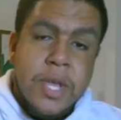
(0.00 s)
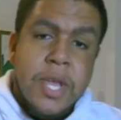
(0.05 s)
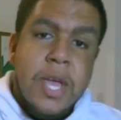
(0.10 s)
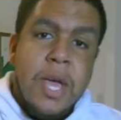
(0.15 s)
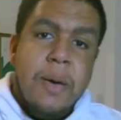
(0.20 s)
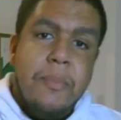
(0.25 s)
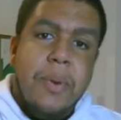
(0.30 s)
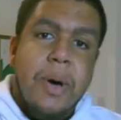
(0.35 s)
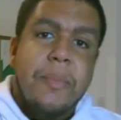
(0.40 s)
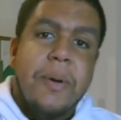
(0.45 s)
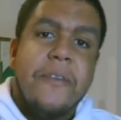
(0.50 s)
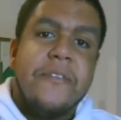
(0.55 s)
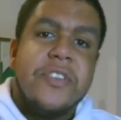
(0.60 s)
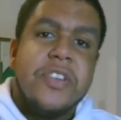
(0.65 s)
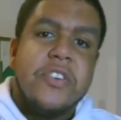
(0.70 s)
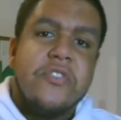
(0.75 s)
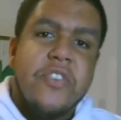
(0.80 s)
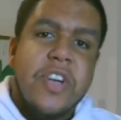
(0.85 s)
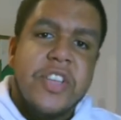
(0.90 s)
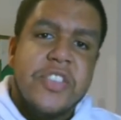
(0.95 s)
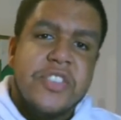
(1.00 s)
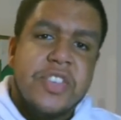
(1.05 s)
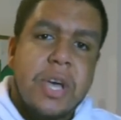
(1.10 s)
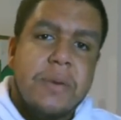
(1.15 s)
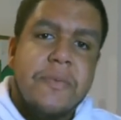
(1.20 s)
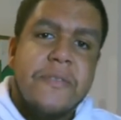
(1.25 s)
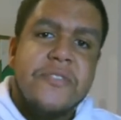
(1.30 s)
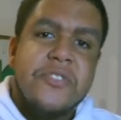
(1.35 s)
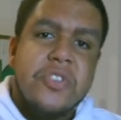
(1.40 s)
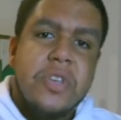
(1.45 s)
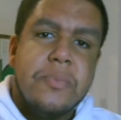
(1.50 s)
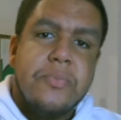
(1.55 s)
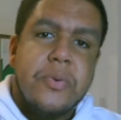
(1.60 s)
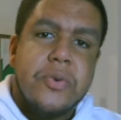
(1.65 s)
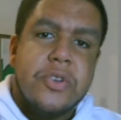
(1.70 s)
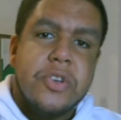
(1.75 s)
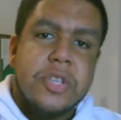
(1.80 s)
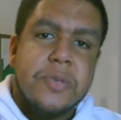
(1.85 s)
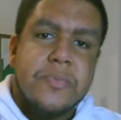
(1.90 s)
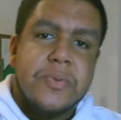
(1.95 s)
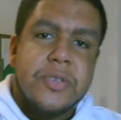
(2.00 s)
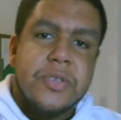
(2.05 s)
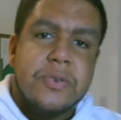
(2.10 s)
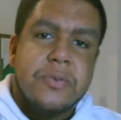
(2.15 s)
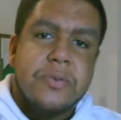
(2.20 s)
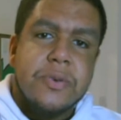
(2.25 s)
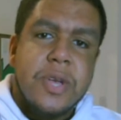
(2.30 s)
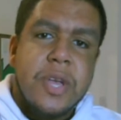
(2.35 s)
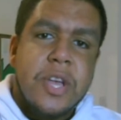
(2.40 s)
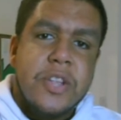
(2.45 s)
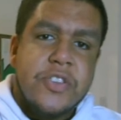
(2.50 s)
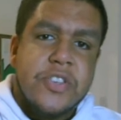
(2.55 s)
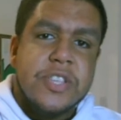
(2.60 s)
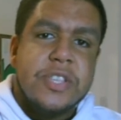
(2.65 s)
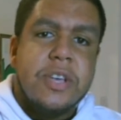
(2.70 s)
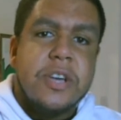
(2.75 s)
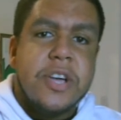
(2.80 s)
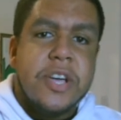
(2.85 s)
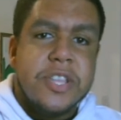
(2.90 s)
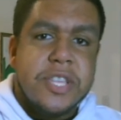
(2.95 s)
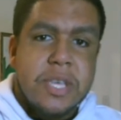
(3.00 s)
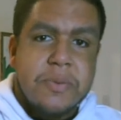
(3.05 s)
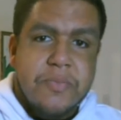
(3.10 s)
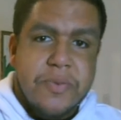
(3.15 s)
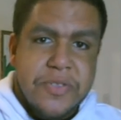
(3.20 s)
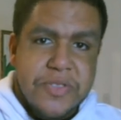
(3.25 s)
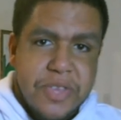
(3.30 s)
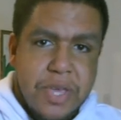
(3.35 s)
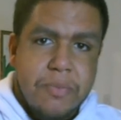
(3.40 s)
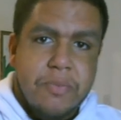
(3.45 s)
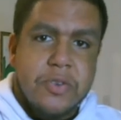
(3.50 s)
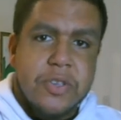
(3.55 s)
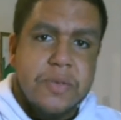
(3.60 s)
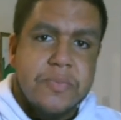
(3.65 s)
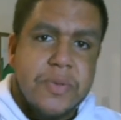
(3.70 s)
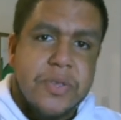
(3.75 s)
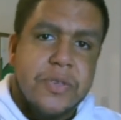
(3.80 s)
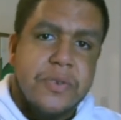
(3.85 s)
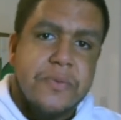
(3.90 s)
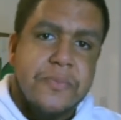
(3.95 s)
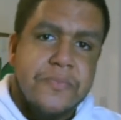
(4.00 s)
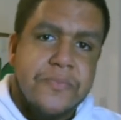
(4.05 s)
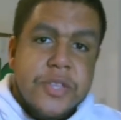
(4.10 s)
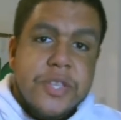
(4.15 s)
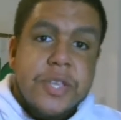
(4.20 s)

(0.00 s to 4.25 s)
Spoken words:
But I'm having a great time with 2 Point Hospital, just like I did with Theme Hospital.